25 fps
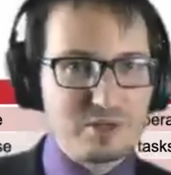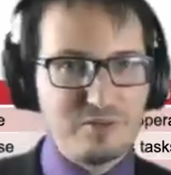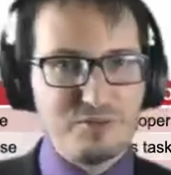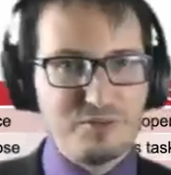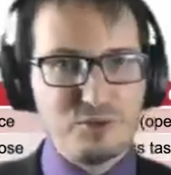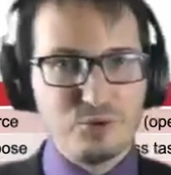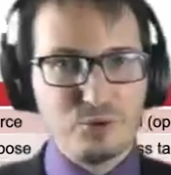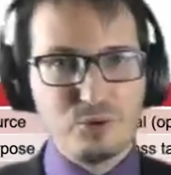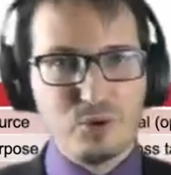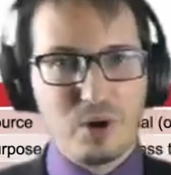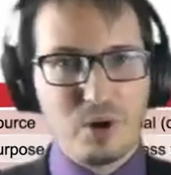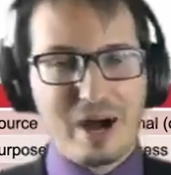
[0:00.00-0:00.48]

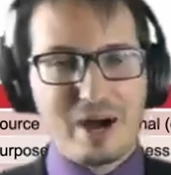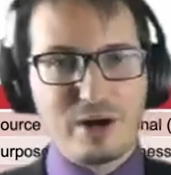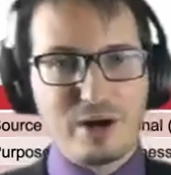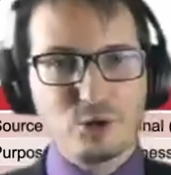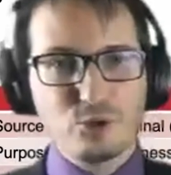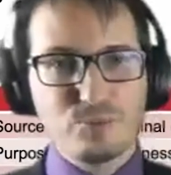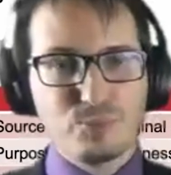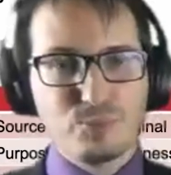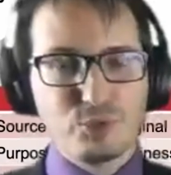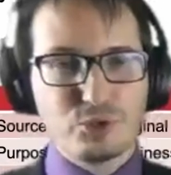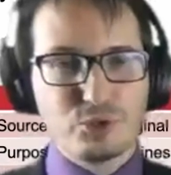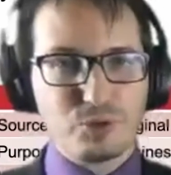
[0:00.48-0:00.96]
if you
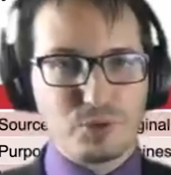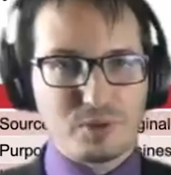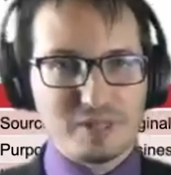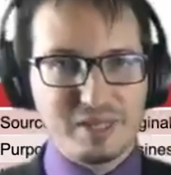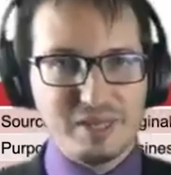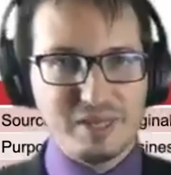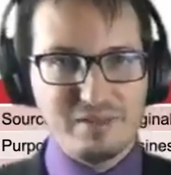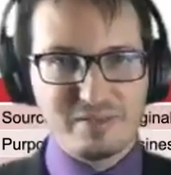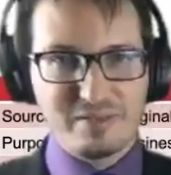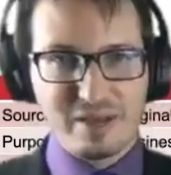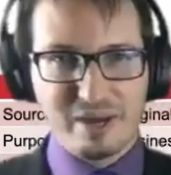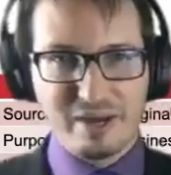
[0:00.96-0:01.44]
output your
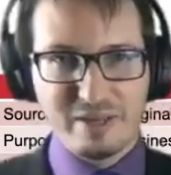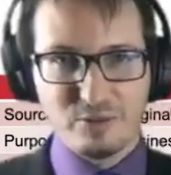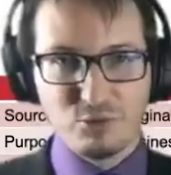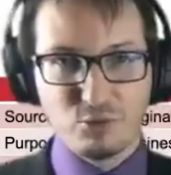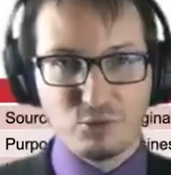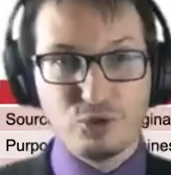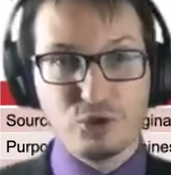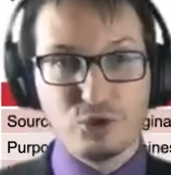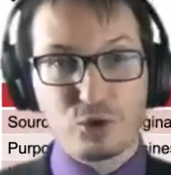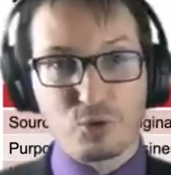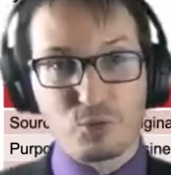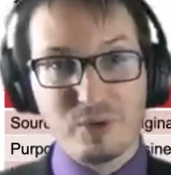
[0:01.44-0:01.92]
data and
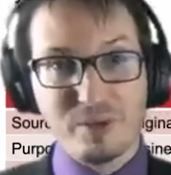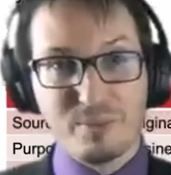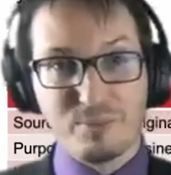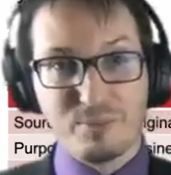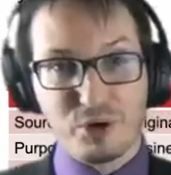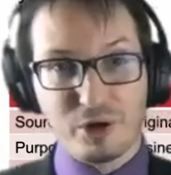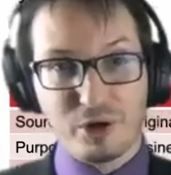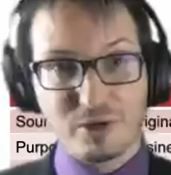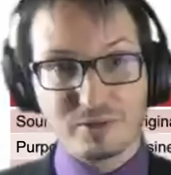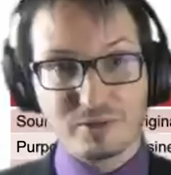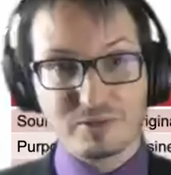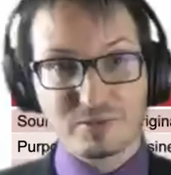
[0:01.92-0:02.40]
do your
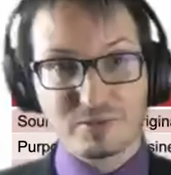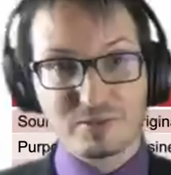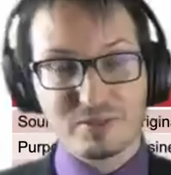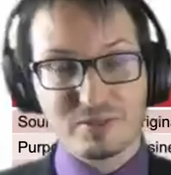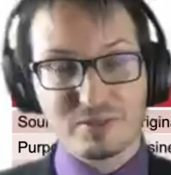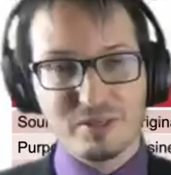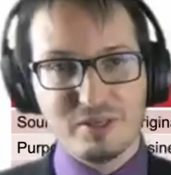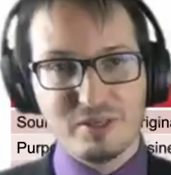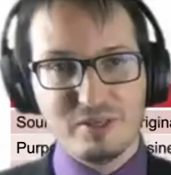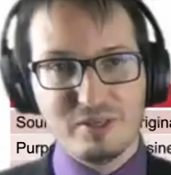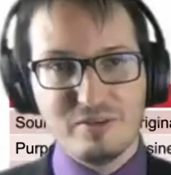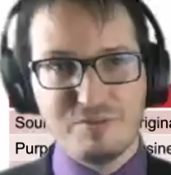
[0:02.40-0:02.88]
reports,
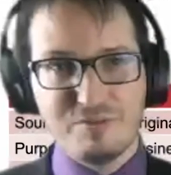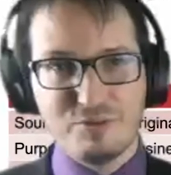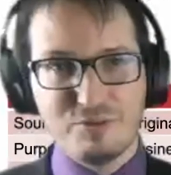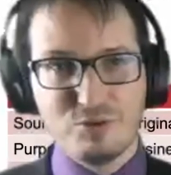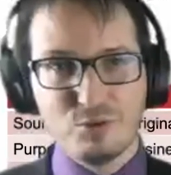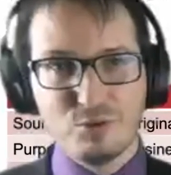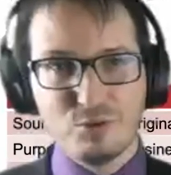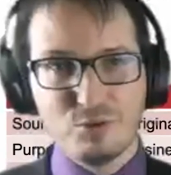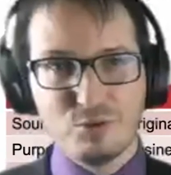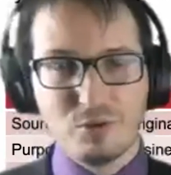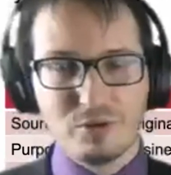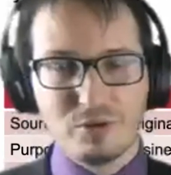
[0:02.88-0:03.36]
if
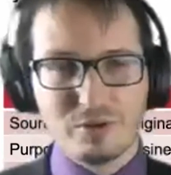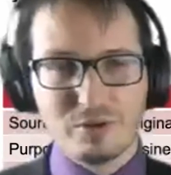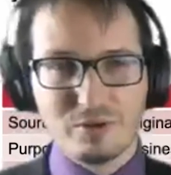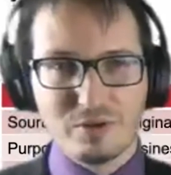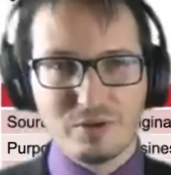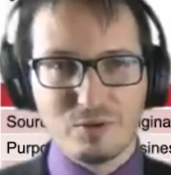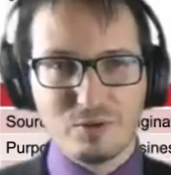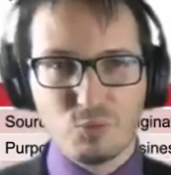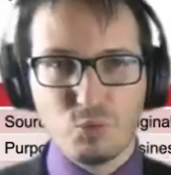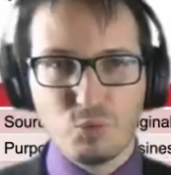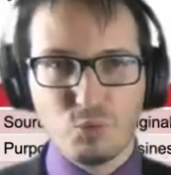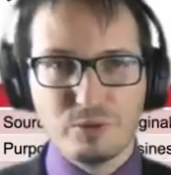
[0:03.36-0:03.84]
you
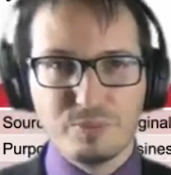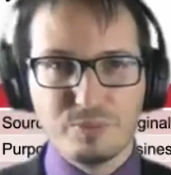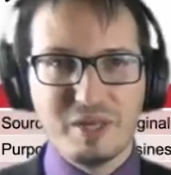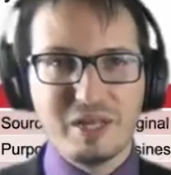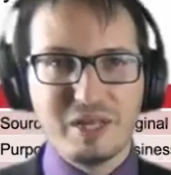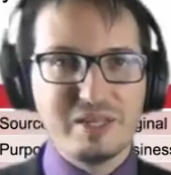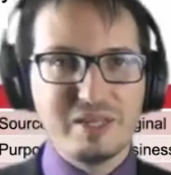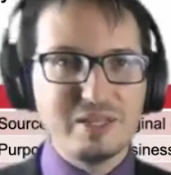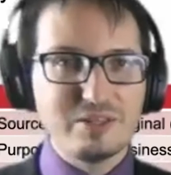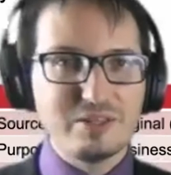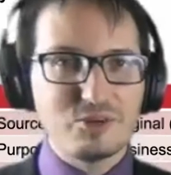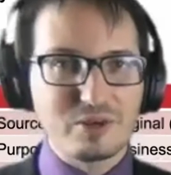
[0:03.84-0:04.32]
would
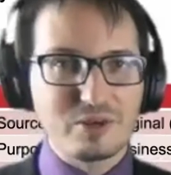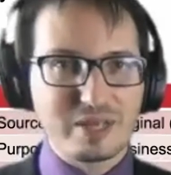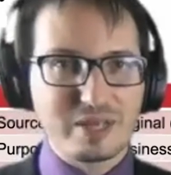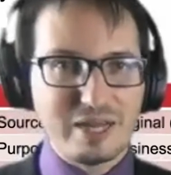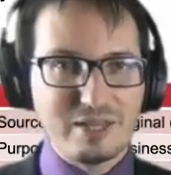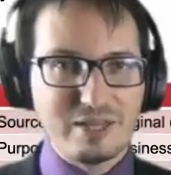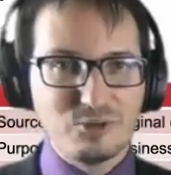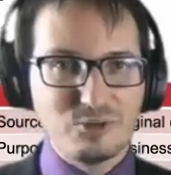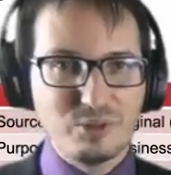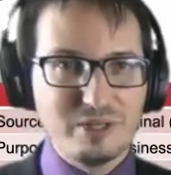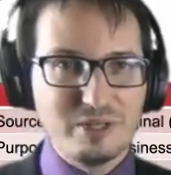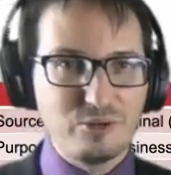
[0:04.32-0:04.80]
build it
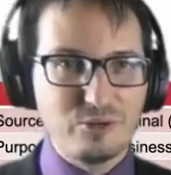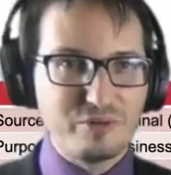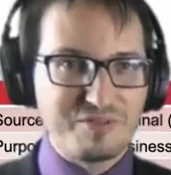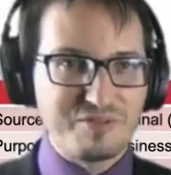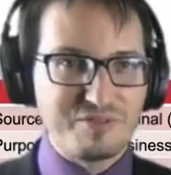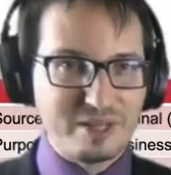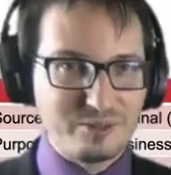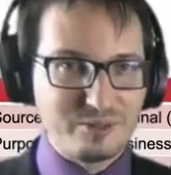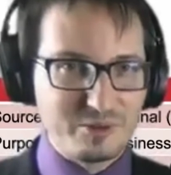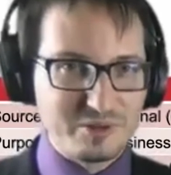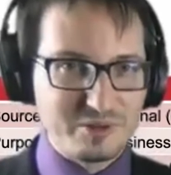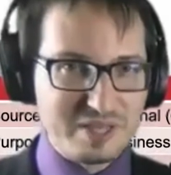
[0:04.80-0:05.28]
again, you need to
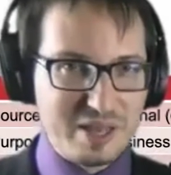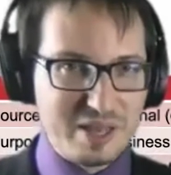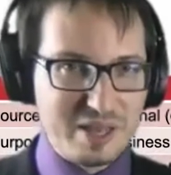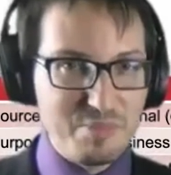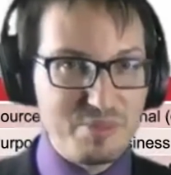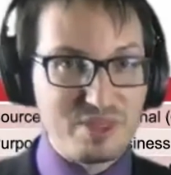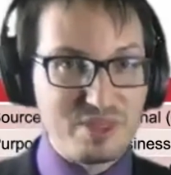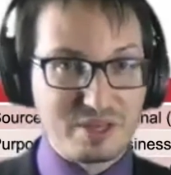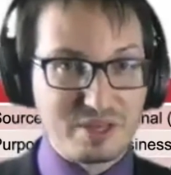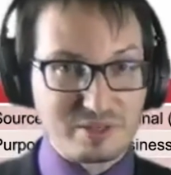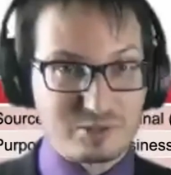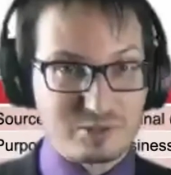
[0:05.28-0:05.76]
find the same
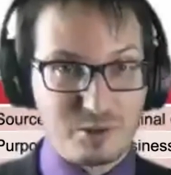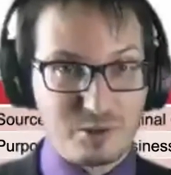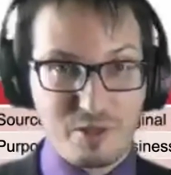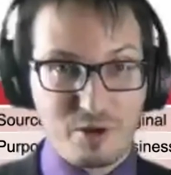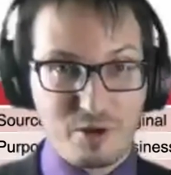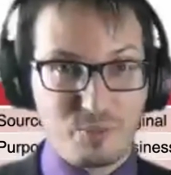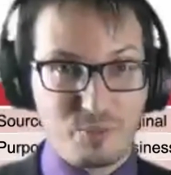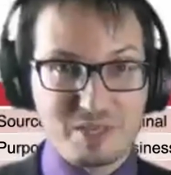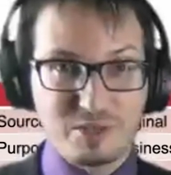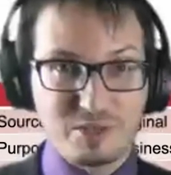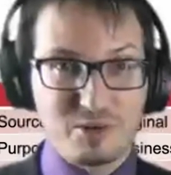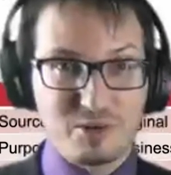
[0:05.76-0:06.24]
things.
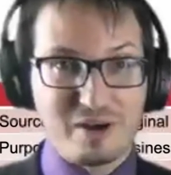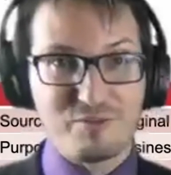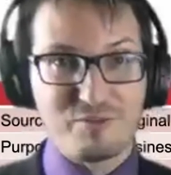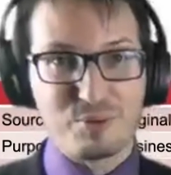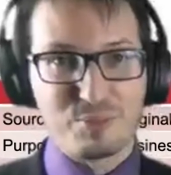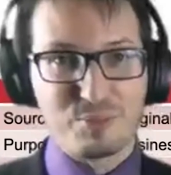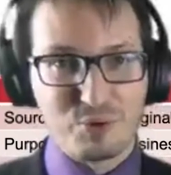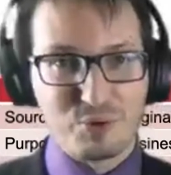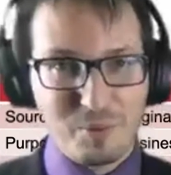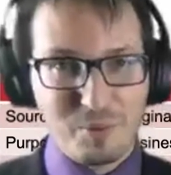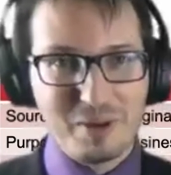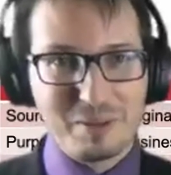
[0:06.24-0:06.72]
Otherwise, you have a
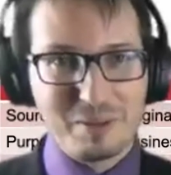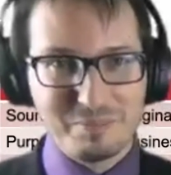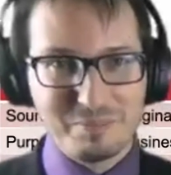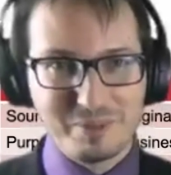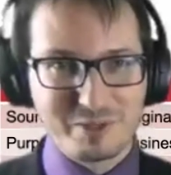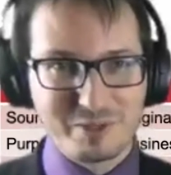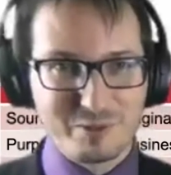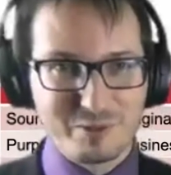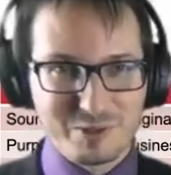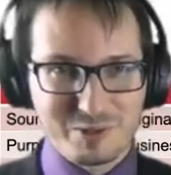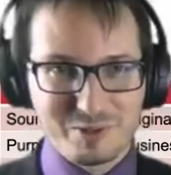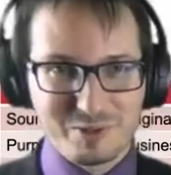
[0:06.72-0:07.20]
problem
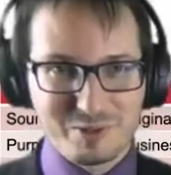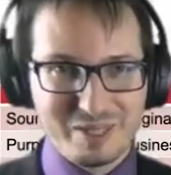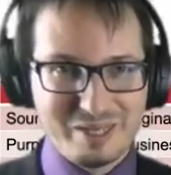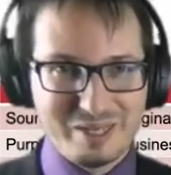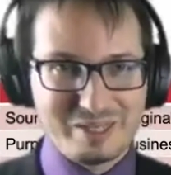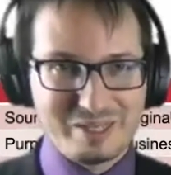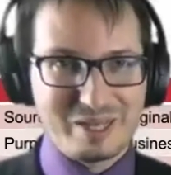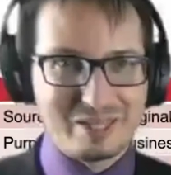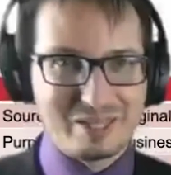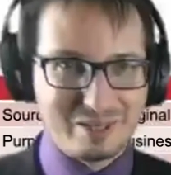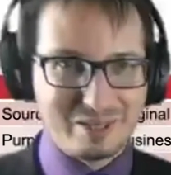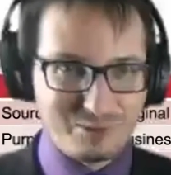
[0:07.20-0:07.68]
because the
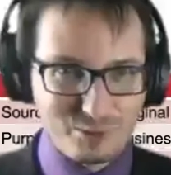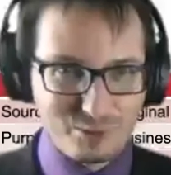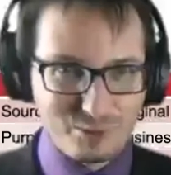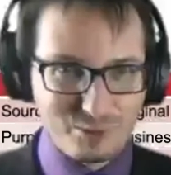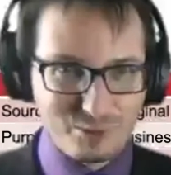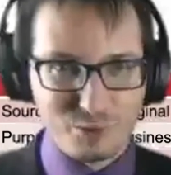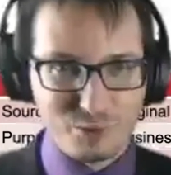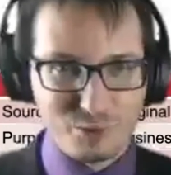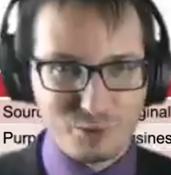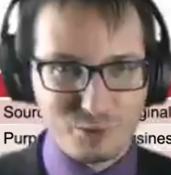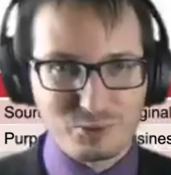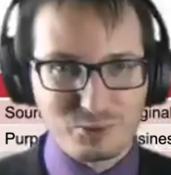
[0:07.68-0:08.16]
data that you're
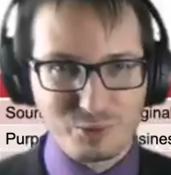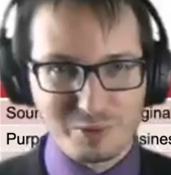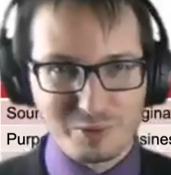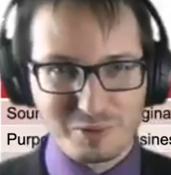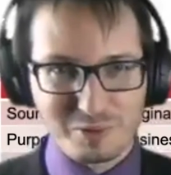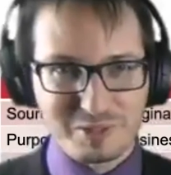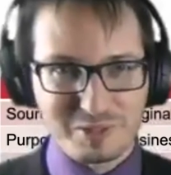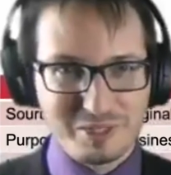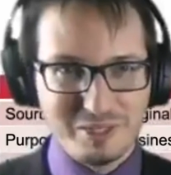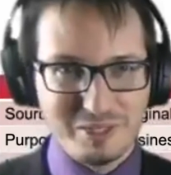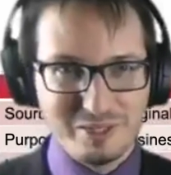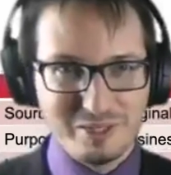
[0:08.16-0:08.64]
showing to your
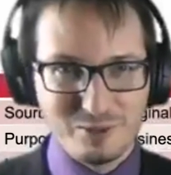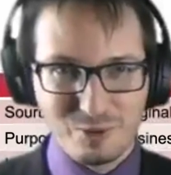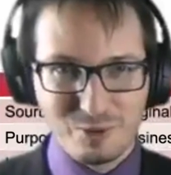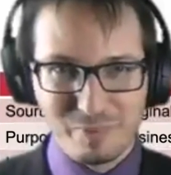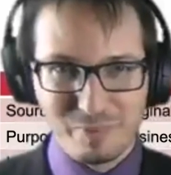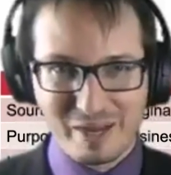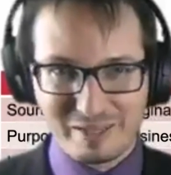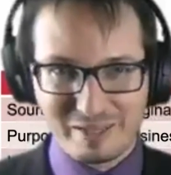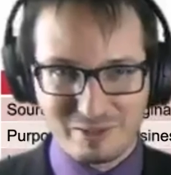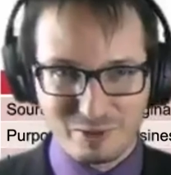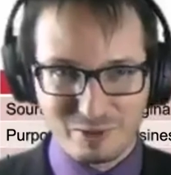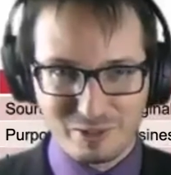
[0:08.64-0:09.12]
CEO
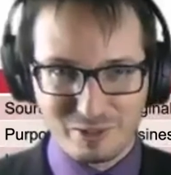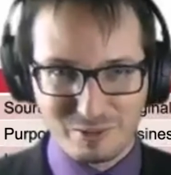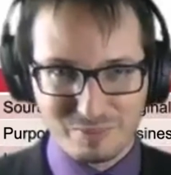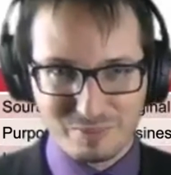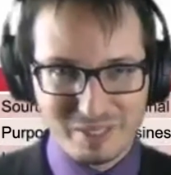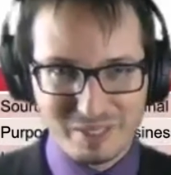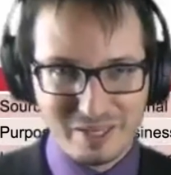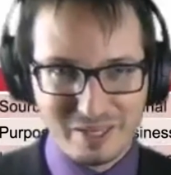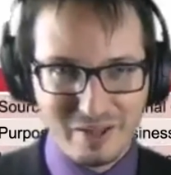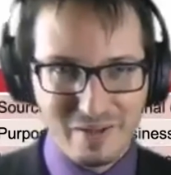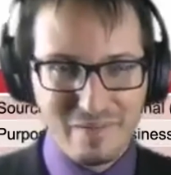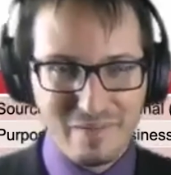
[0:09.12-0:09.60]
might not
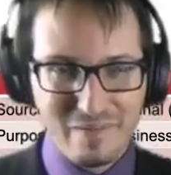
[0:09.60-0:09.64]
be